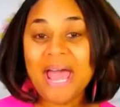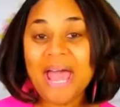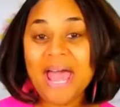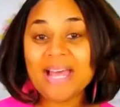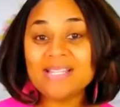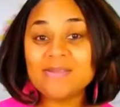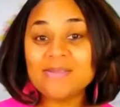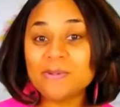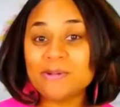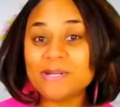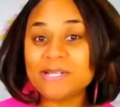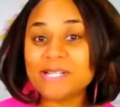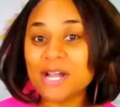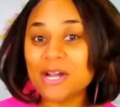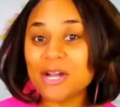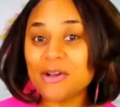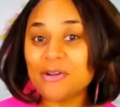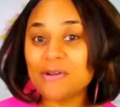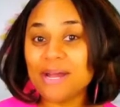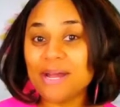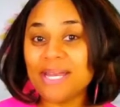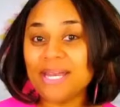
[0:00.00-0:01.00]
as we're
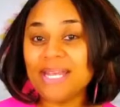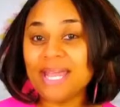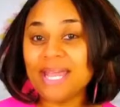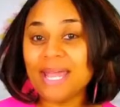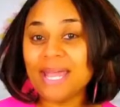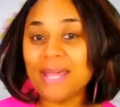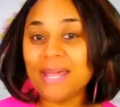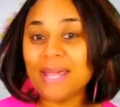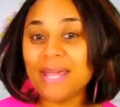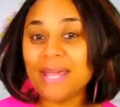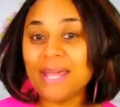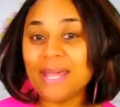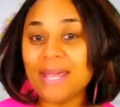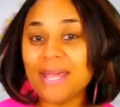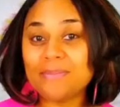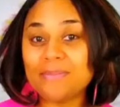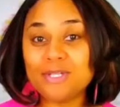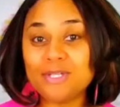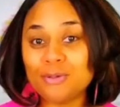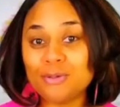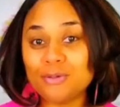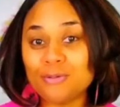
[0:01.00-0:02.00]
decorating a
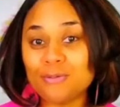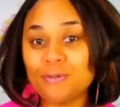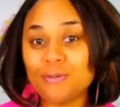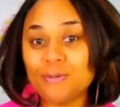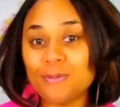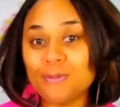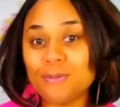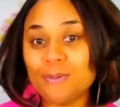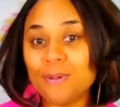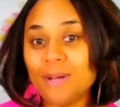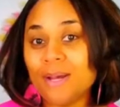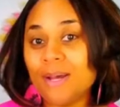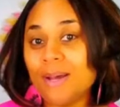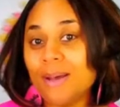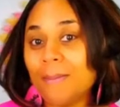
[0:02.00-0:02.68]
beautiful